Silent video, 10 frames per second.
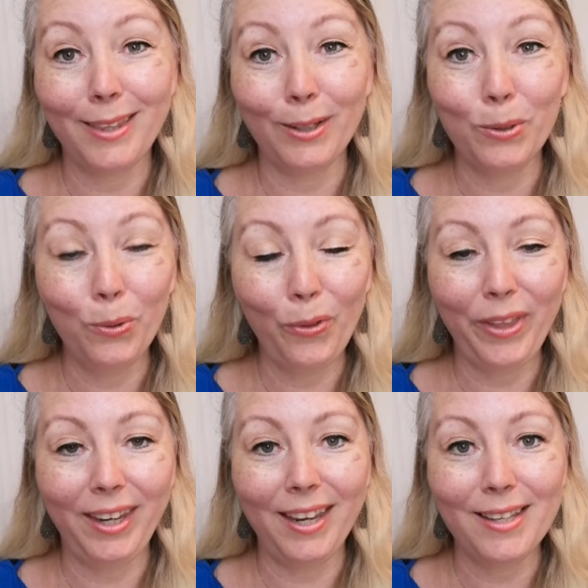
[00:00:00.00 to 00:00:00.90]
And the cool
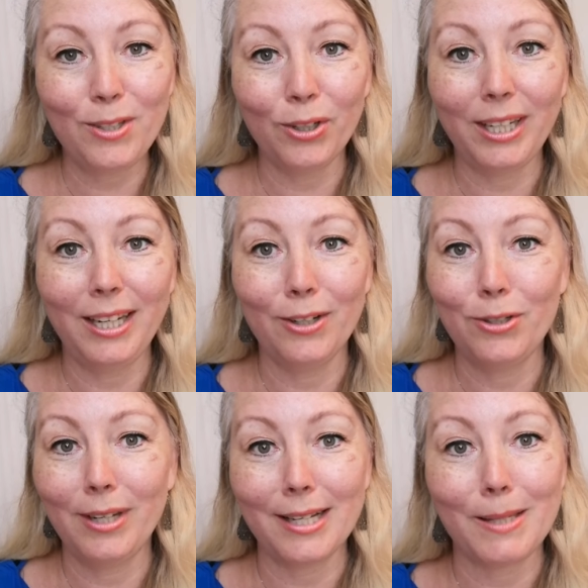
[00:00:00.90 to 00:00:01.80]
thing is, you're here
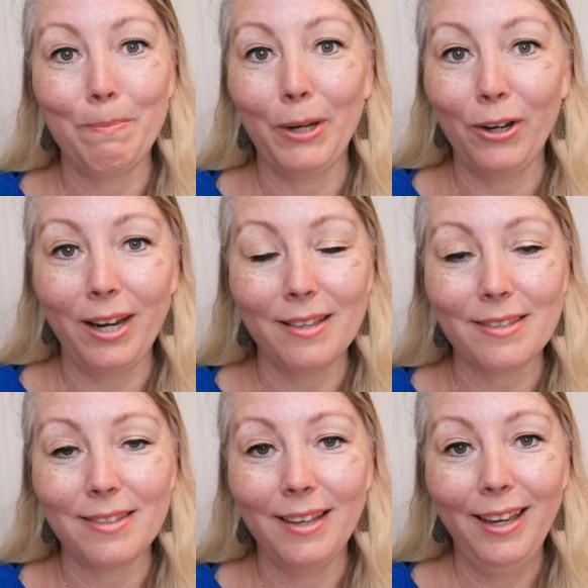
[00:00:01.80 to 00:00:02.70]
to
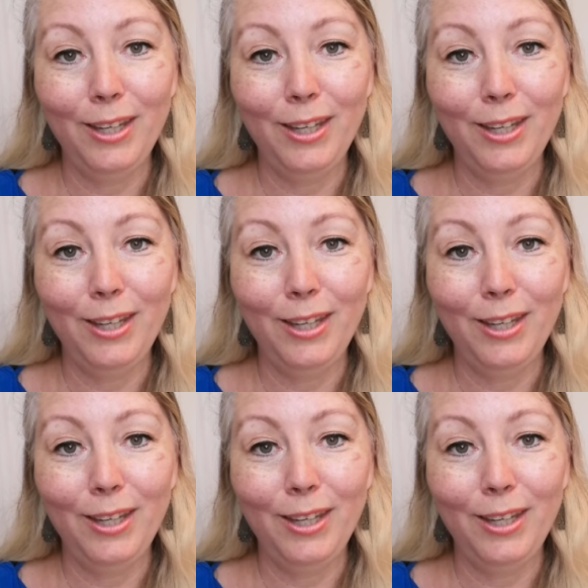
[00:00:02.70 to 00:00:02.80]
experience.